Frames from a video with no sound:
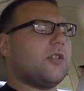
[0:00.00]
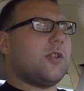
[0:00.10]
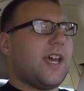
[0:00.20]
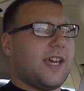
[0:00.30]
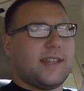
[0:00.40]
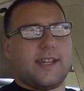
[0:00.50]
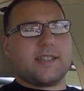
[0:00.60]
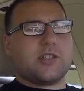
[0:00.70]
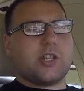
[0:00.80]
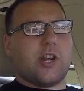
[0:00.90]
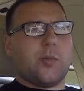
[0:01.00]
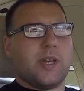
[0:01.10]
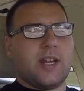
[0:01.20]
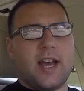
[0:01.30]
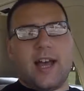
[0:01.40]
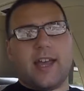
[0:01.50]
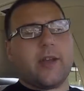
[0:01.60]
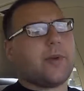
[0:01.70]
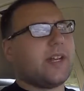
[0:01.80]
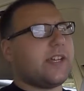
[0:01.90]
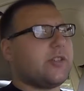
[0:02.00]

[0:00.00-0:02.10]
Today, ladies and gentlemen, I am in a